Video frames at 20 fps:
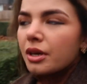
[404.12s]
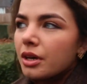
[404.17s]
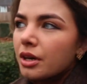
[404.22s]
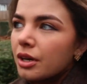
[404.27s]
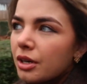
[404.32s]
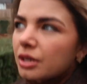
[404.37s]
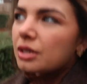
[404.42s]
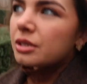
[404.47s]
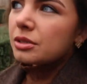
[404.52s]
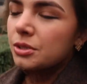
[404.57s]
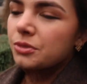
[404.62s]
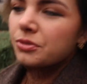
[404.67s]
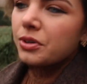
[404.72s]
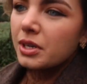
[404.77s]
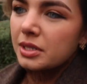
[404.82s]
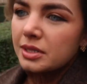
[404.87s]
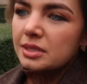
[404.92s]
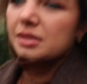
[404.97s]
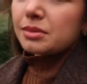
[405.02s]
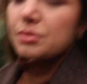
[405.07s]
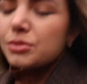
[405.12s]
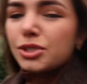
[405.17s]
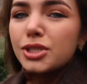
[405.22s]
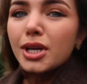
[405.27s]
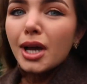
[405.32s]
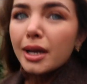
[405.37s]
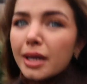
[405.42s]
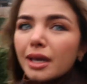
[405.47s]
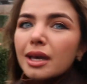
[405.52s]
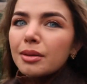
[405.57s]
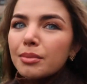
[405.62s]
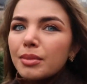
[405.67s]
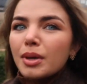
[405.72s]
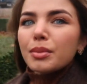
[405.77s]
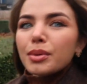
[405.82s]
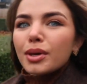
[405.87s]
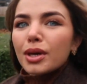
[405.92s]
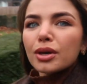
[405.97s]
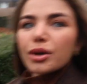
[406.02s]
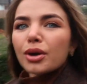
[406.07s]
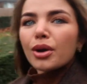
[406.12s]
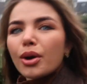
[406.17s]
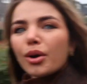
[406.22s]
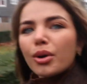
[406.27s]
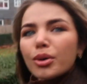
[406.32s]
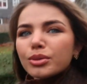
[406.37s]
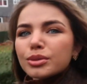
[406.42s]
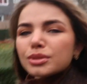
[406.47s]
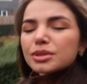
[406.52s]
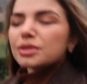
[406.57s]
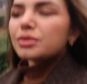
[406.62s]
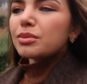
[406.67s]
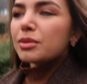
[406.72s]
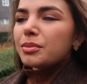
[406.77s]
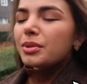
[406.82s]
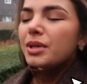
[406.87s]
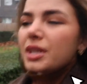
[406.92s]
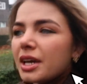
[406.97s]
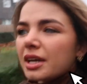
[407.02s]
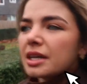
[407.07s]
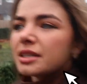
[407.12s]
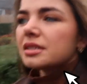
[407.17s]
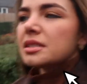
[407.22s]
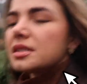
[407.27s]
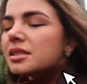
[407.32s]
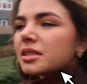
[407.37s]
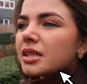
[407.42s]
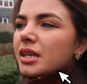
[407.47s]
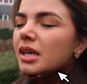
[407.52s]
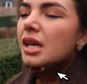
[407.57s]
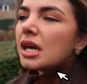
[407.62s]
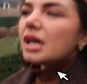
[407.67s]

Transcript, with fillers: uh, to find some jacket, maybe a coat would be nice.